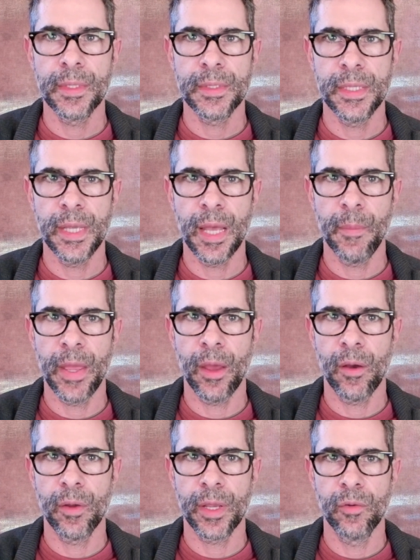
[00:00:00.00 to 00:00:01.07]

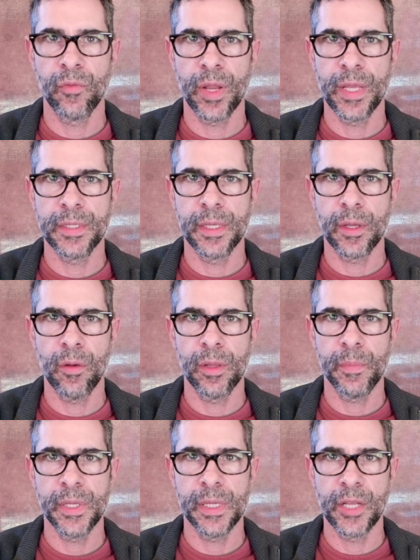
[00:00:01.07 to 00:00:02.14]
TMAO can raise the colon
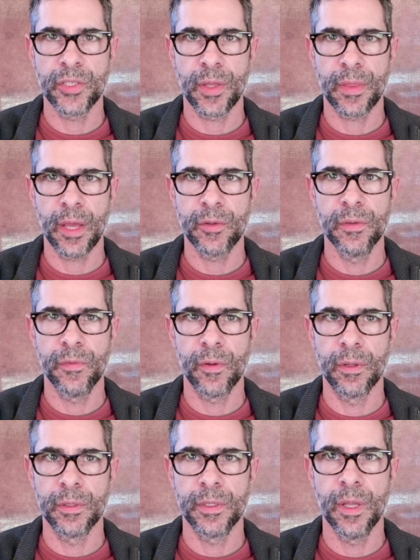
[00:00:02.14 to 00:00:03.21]
pH
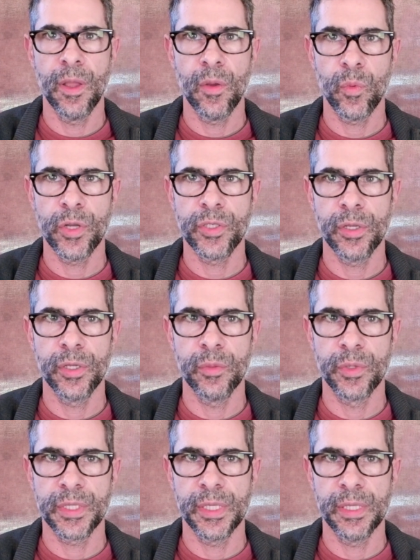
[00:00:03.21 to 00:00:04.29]
1,000-fold, which you will
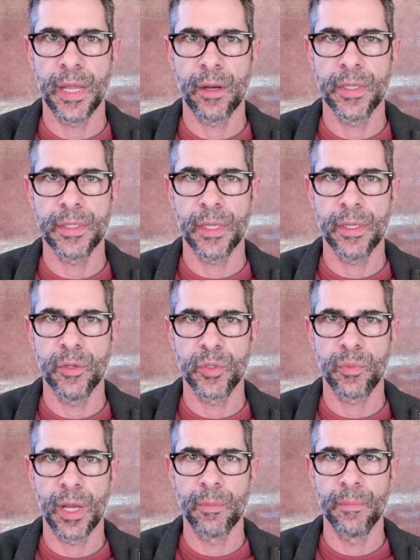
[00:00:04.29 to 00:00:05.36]
see later is a huge
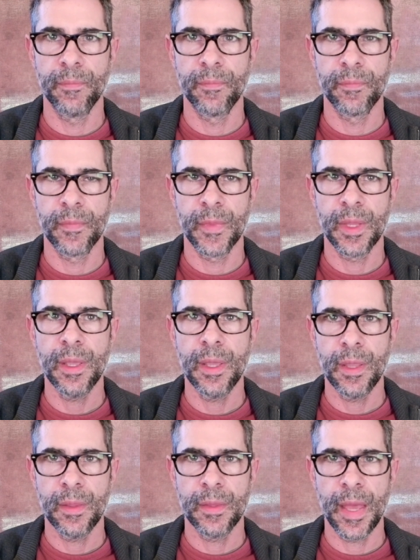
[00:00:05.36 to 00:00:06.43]
problem.
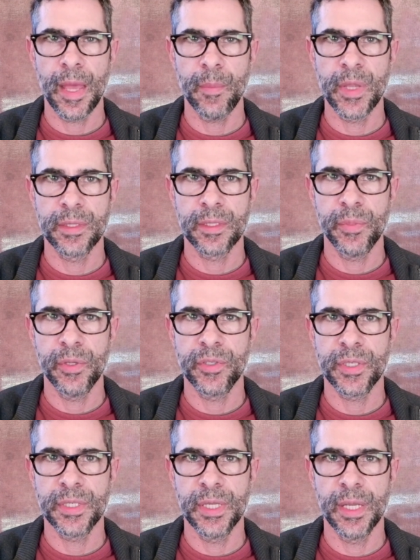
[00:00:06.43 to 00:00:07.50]
The amines,
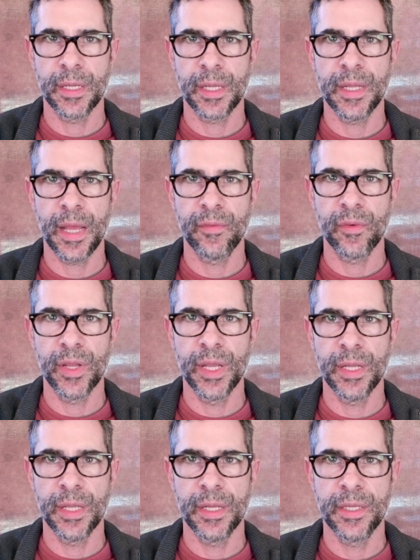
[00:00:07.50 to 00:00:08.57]
putrescine and
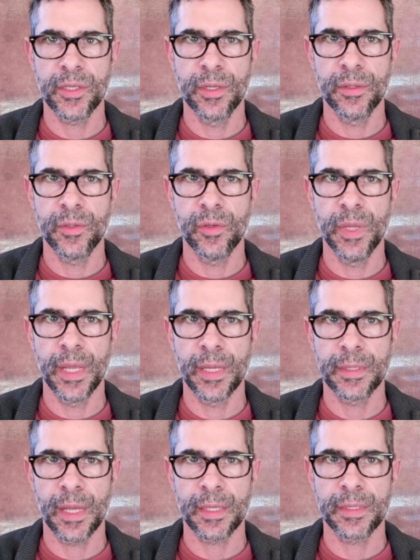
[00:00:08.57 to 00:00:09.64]
cadaverine, in addition to being
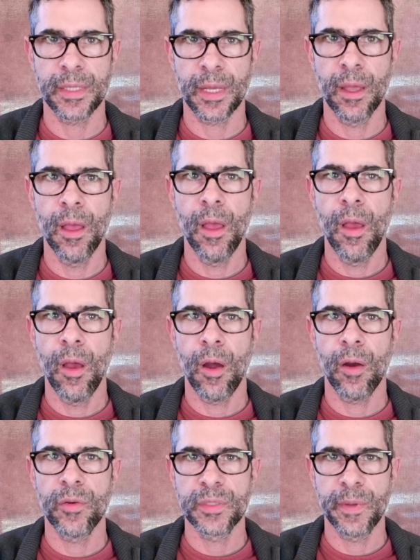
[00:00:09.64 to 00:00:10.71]
toxic,
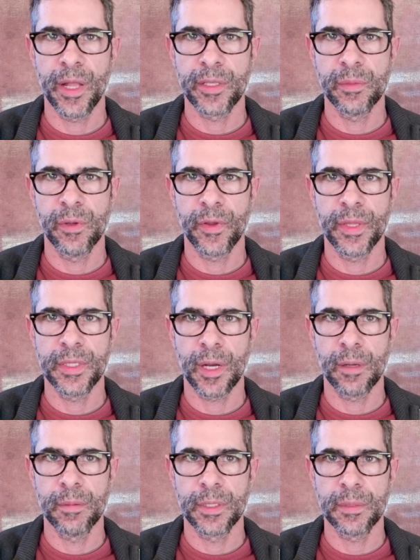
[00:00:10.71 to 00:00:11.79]
are responsible for the
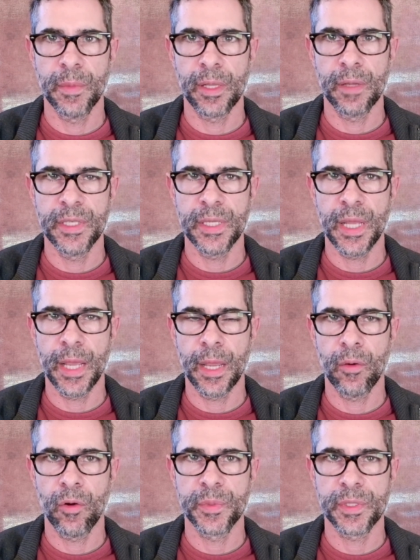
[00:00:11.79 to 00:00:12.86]
terrible smell of decaying
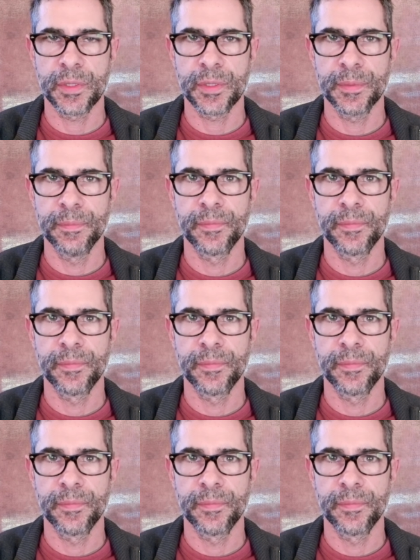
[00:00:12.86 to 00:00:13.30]
corpses.